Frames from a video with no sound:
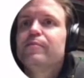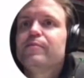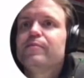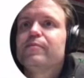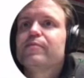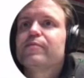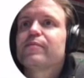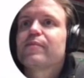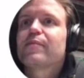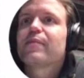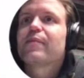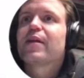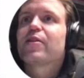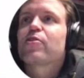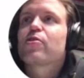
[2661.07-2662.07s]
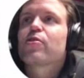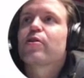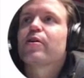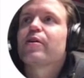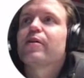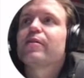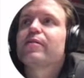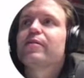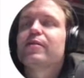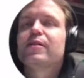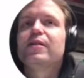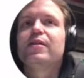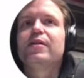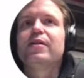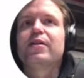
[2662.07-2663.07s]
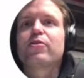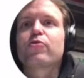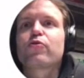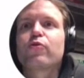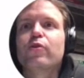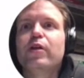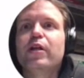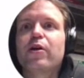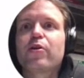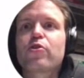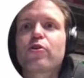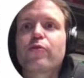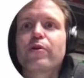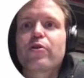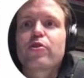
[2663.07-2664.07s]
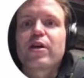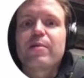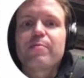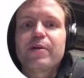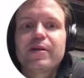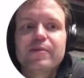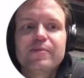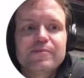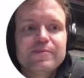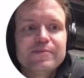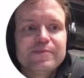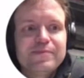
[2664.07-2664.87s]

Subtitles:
I bought one at the Aldi,